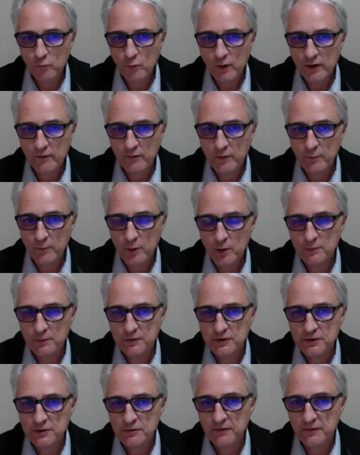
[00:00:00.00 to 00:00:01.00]
one of the
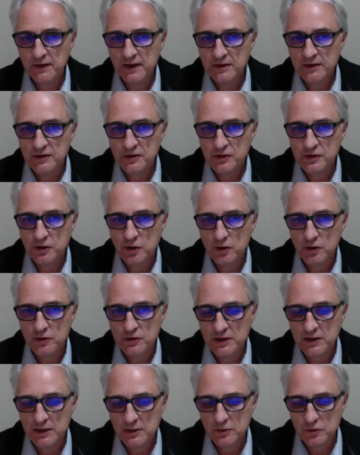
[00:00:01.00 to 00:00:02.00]
purposes of the
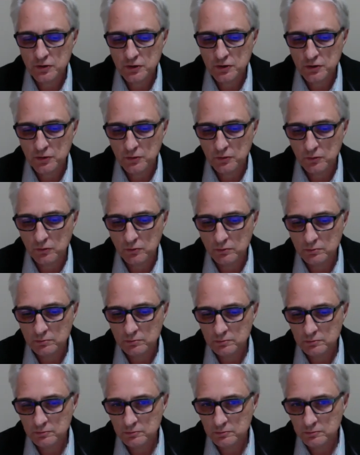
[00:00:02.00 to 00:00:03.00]
exercise is to
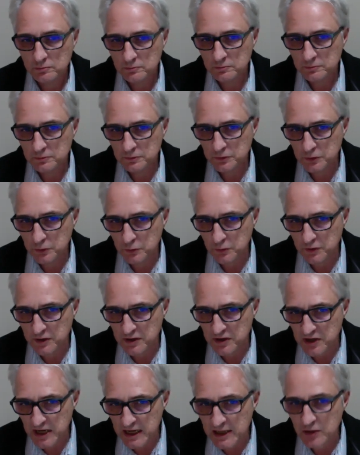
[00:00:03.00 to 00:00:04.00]

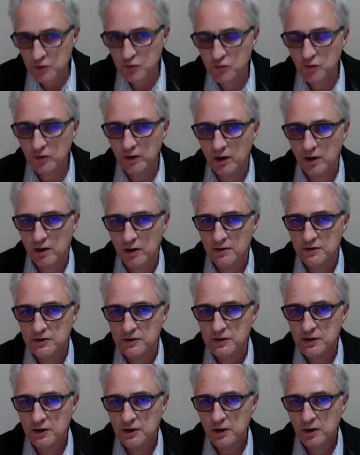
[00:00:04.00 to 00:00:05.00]

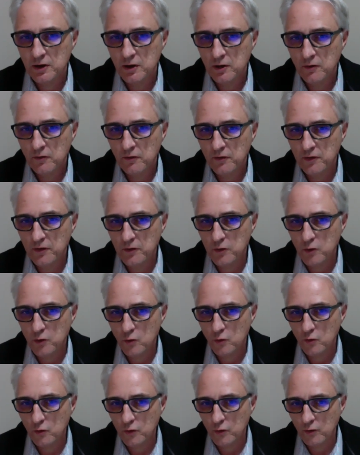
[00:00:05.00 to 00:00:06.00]
contextualise
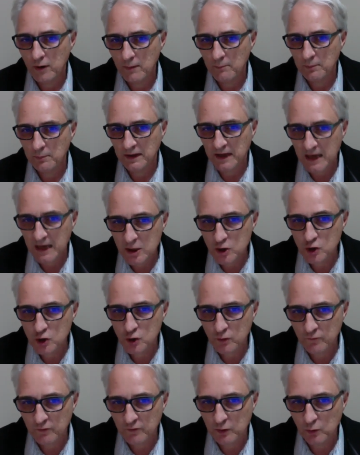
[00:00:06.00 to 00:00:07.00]
your application
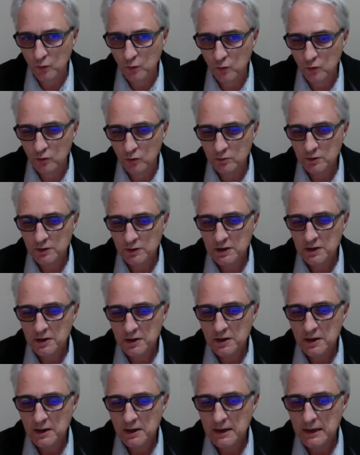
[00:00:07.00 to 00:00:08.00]
of the law
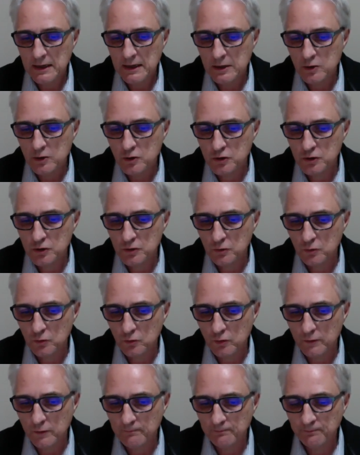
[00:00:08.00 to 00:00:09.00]

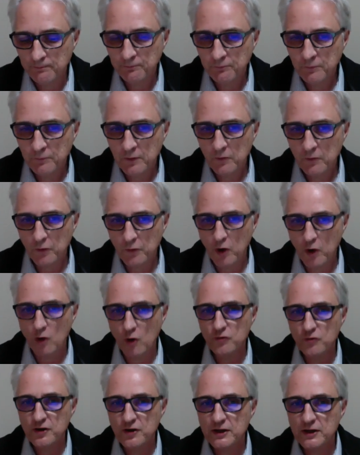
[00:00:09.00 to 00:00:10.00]
into the
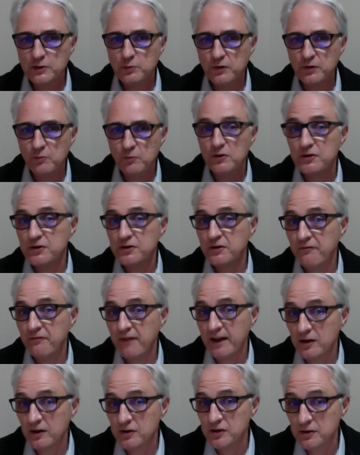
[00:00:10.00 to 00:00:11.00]
context within which the
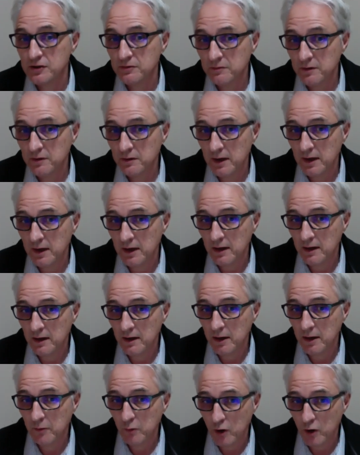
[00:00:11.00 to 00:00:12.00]
facts
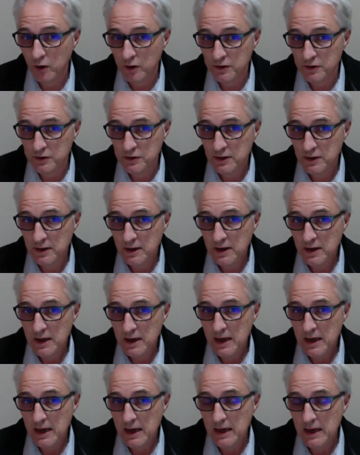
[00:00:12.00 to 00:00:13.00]
arise.
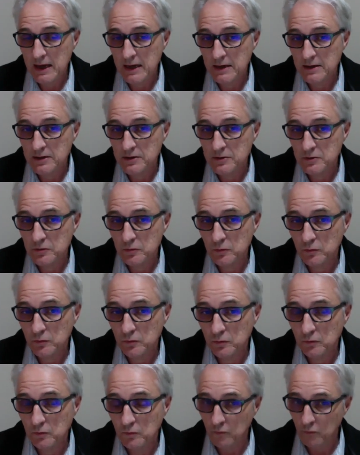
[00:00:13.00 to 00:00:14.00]
And
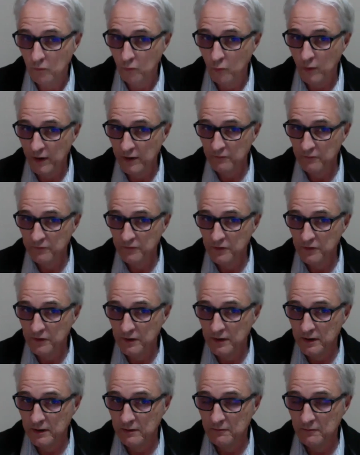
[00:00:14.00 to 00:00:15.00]
one of
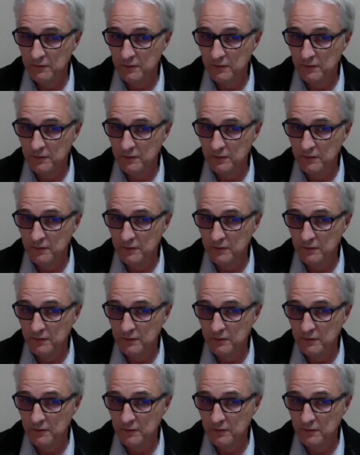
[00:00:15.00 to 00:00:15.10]
the